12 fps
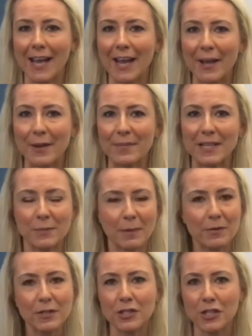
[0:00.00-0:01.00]
I
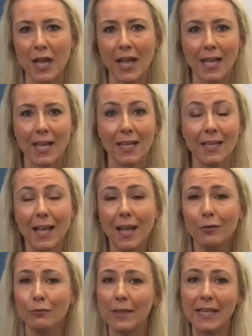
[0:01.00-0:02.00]
spoke to Jane,
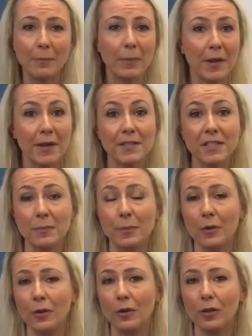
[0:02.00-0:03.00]
really
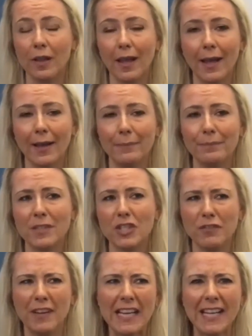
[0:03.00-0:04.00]
personable.
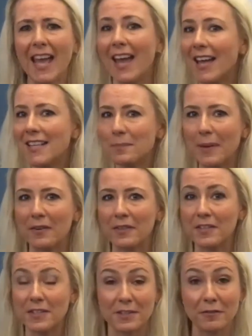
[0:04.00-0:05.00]
She really cared about
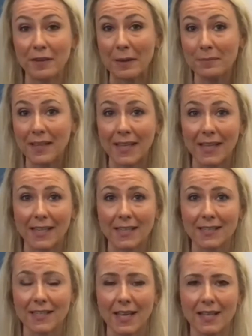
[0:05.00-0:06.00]
us as a family
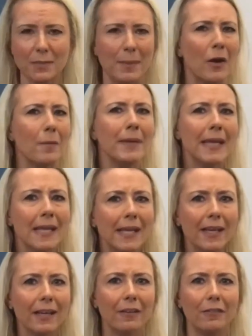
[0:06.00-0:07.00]
and as about
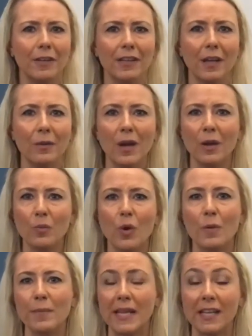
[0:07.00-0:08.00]
Amelia and
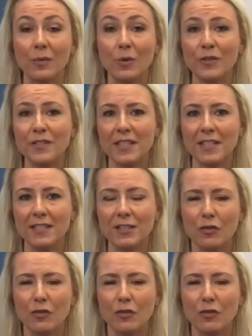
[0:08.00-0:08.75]
what Amelia wanted.